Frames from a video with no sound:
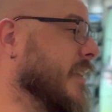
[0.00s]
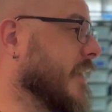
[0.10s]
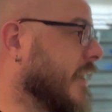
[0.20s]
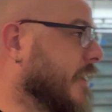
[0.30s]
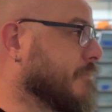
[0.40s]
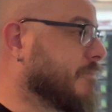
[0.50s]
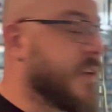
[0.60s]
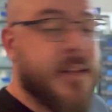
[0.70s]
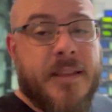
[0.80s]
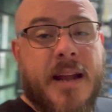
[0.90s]

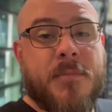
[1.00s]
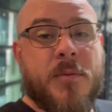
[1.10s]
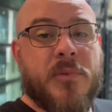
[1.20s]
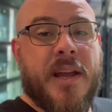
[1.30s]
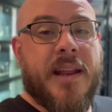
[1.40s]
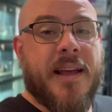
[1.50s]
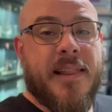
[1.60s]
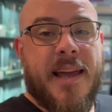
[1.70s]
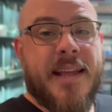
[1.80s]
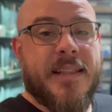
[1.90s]
Not that I'm complaining, I
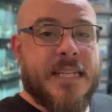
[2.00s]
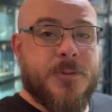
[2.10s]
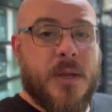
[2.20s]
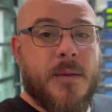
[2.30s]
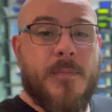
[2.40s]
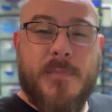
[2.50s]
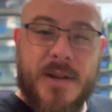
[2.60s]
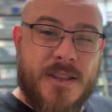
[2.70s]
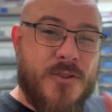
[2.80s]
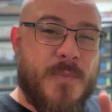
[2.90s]
like it this way,
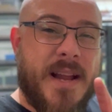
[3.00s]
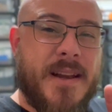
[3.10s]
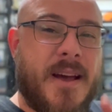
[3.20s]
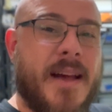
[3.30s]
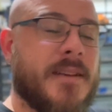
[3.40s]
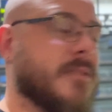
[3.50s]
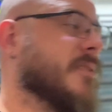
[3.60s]
but you might not.